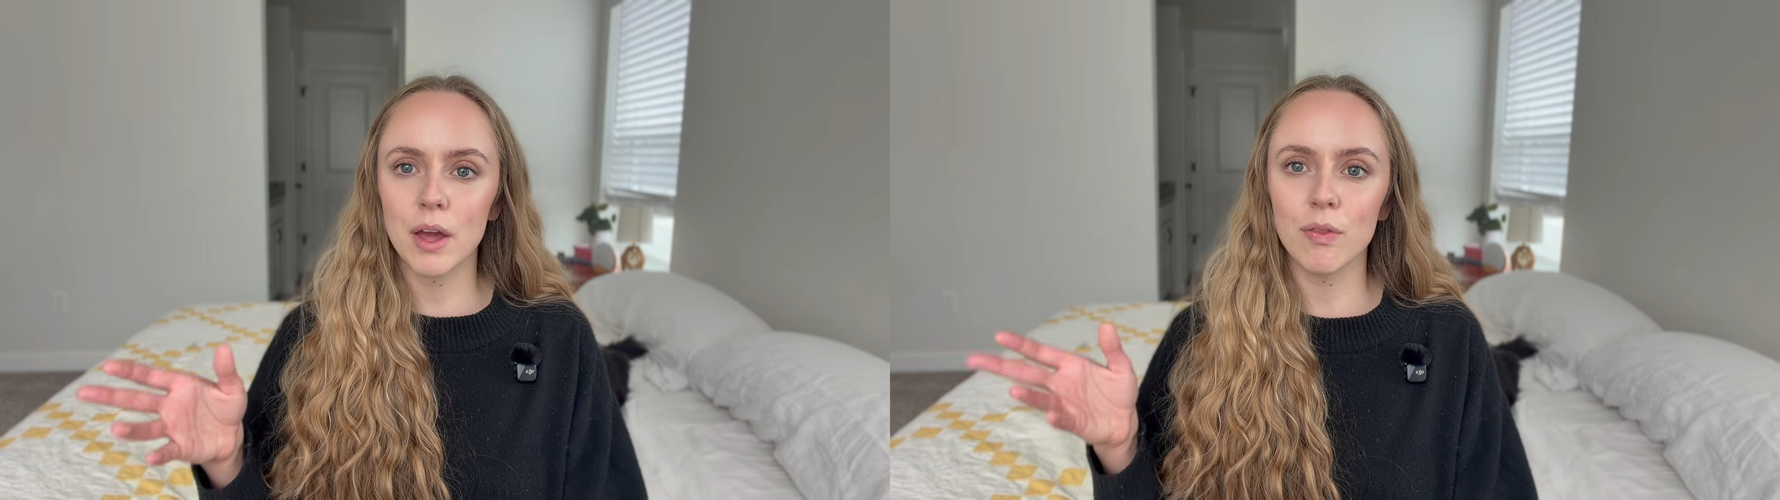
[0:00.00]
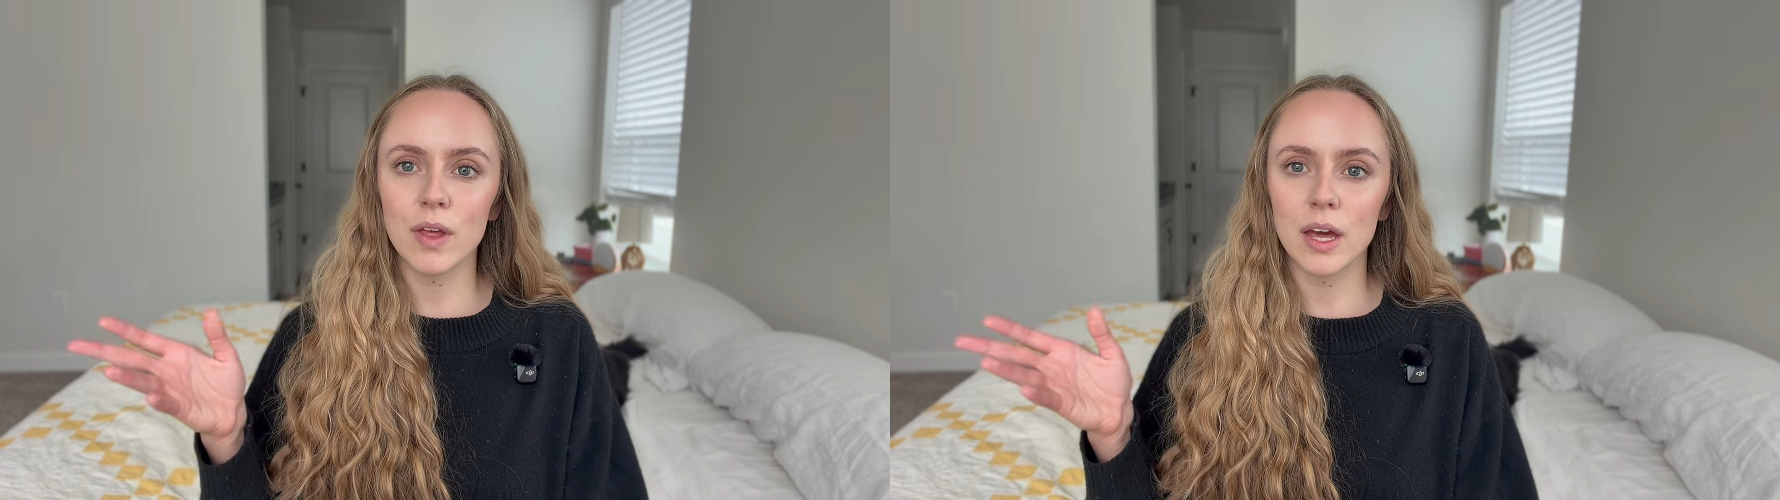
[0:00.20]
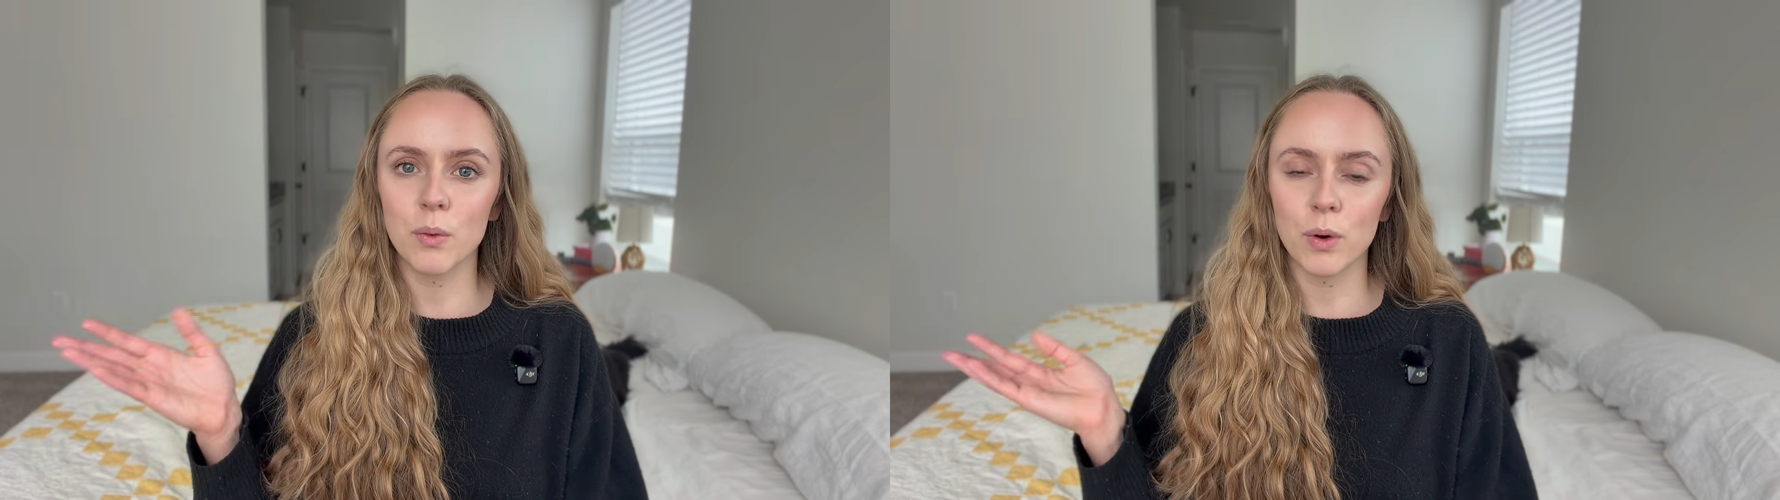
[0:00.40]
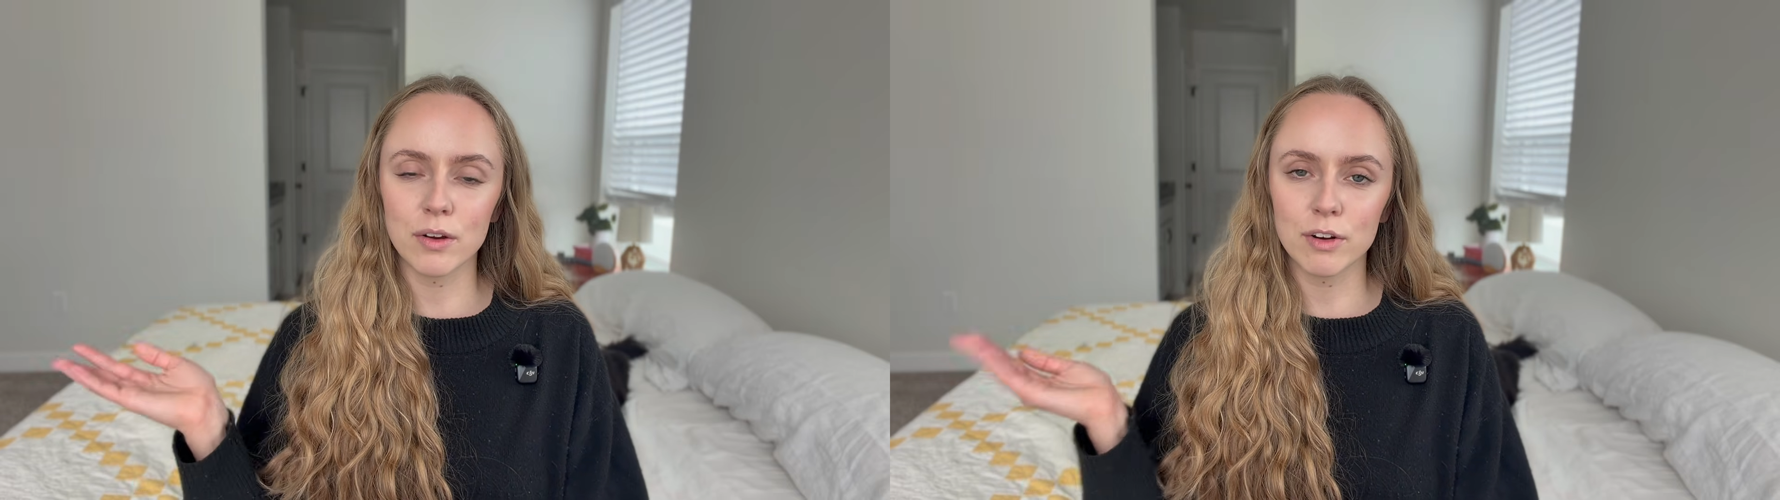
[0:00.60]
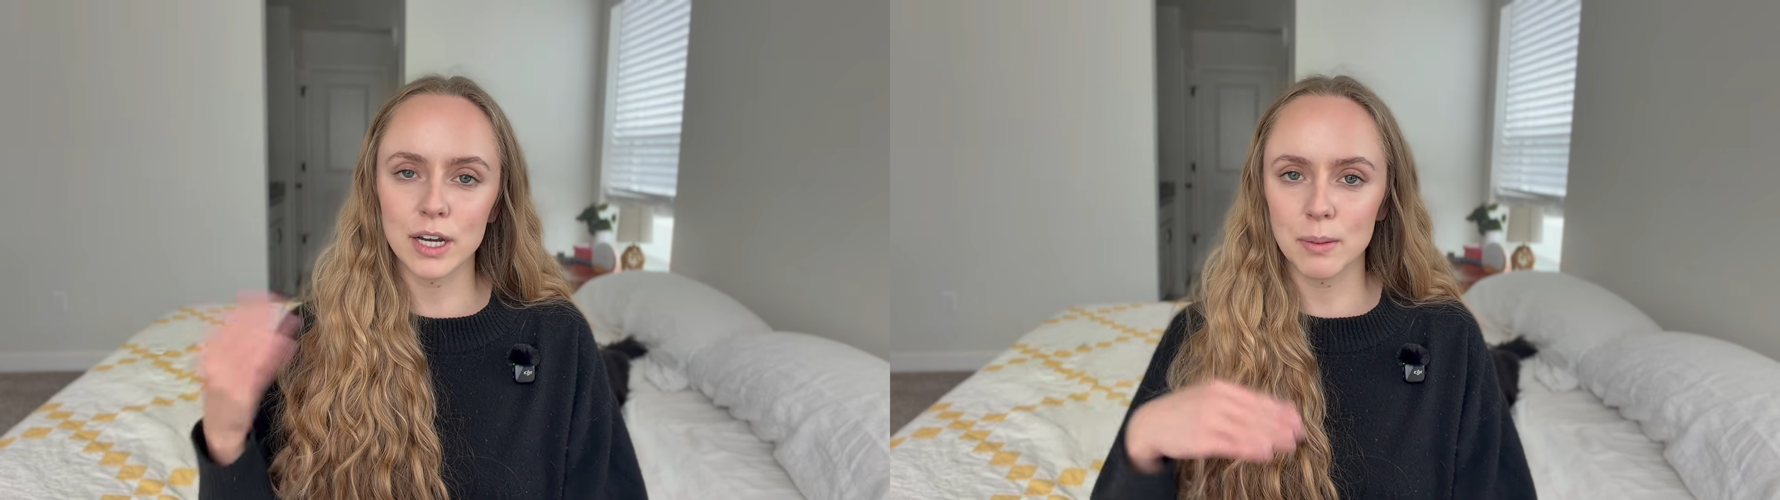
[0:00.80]
And then one
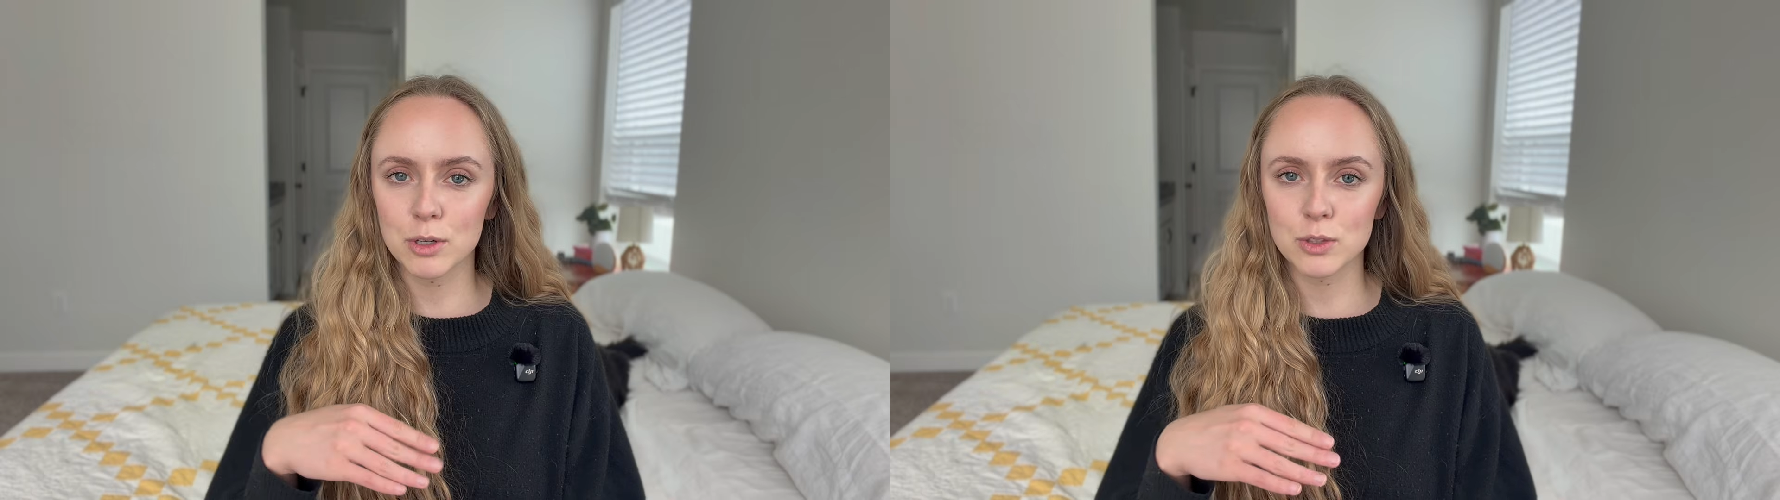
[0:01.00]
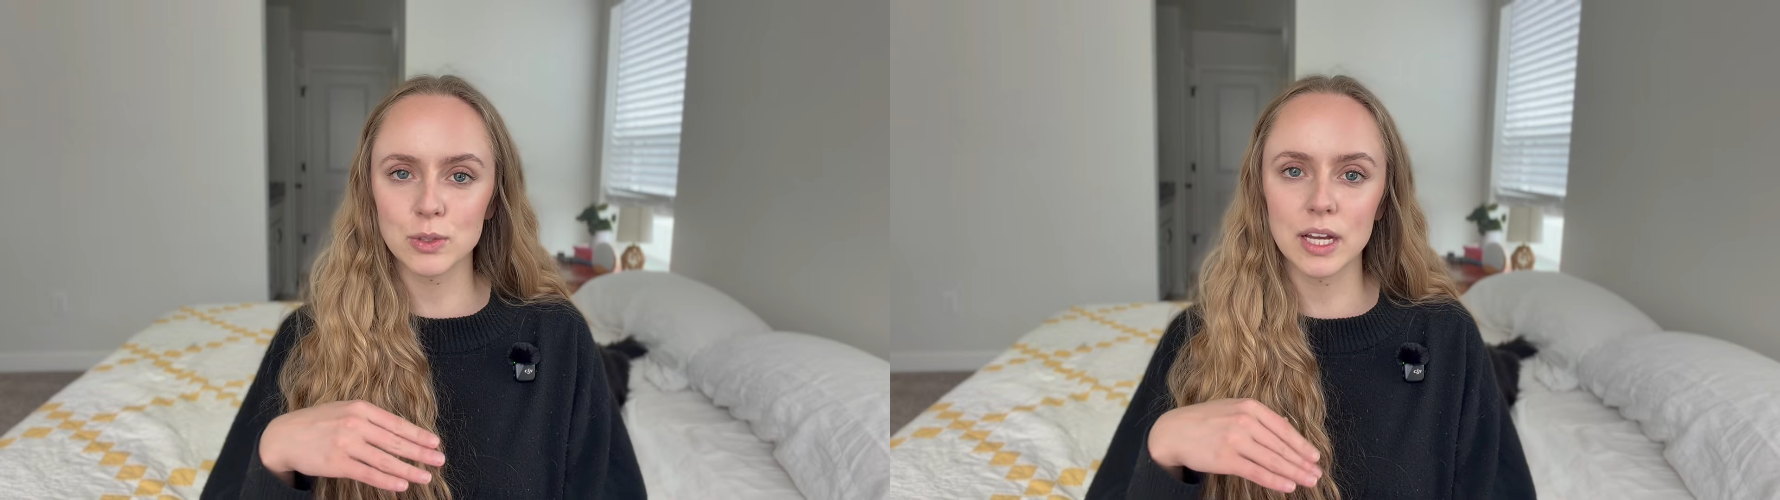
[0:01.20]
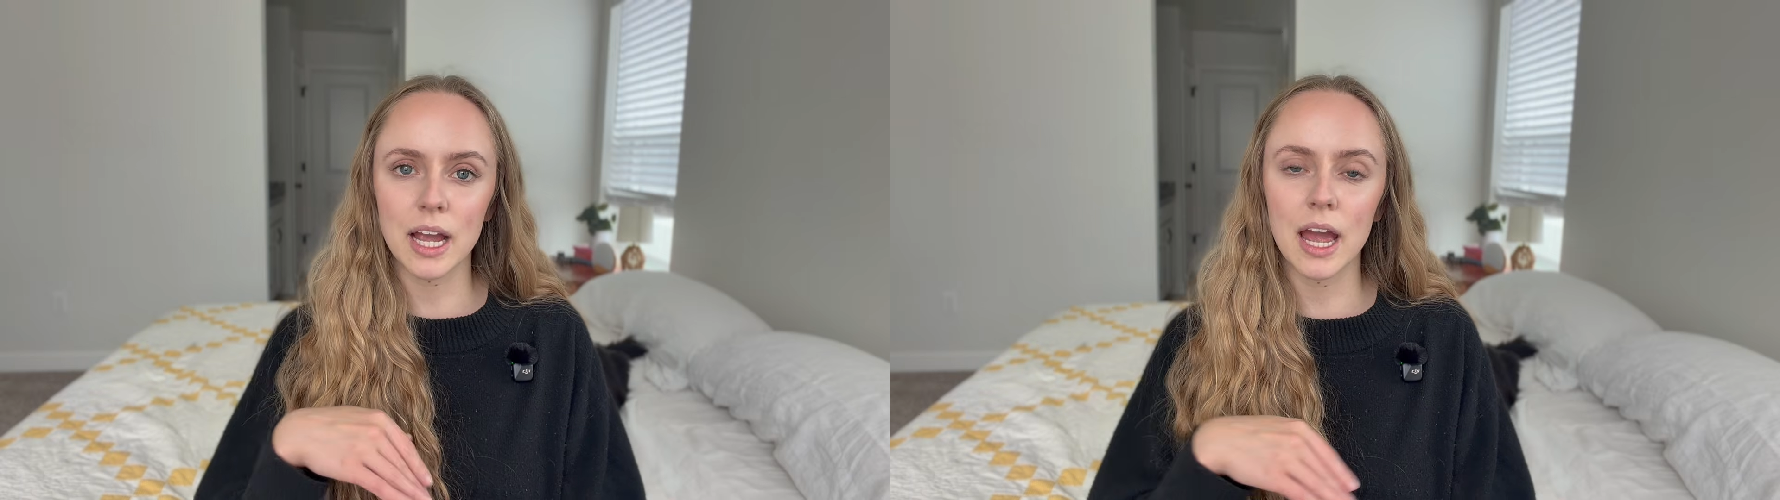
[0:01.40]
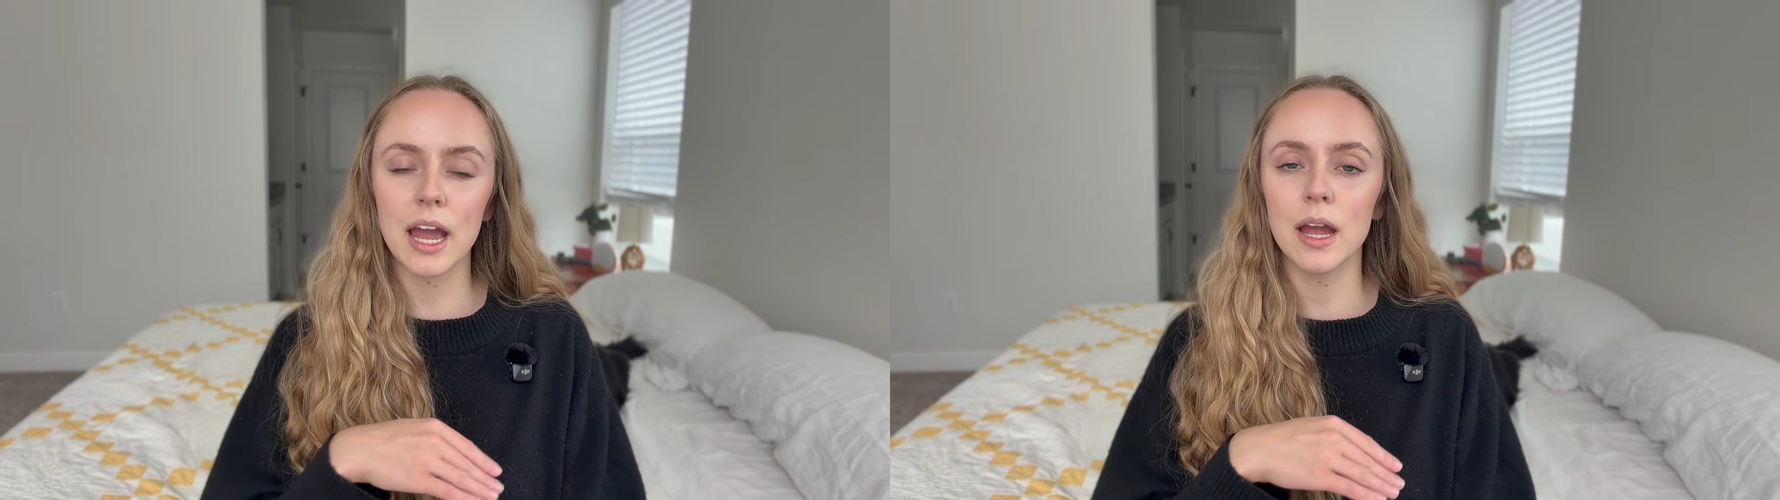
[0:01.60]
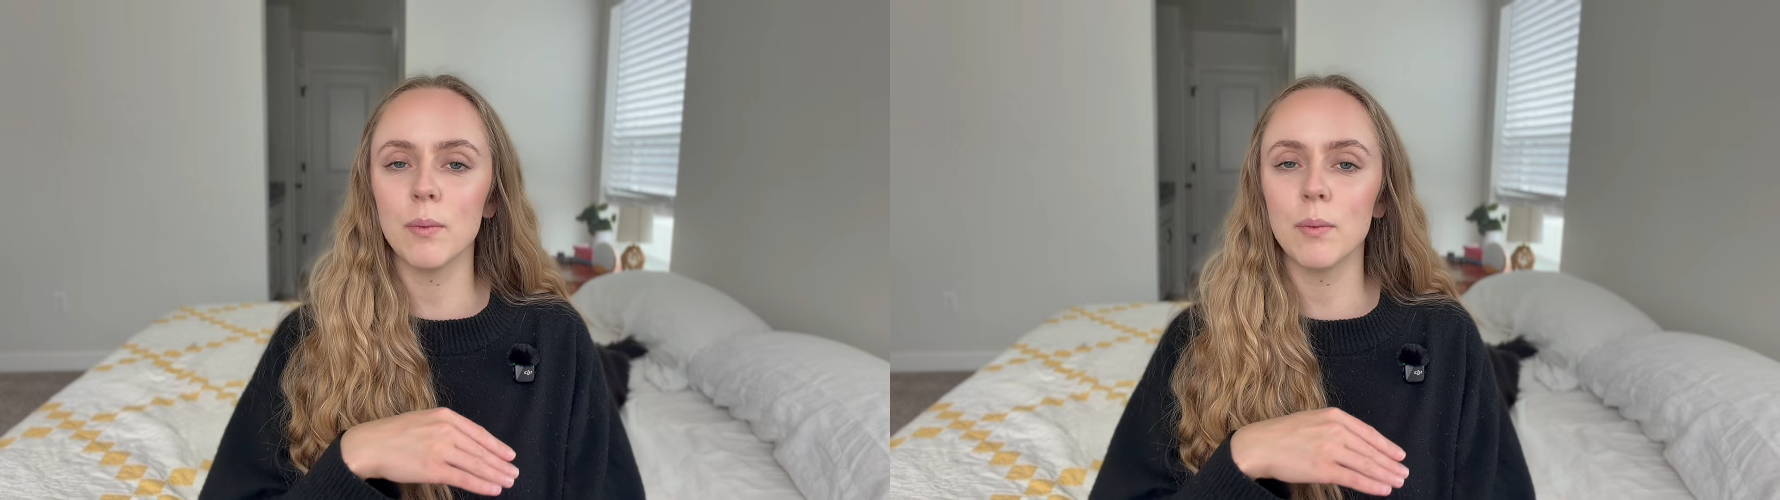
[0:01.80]
of our neighbors was like, hey,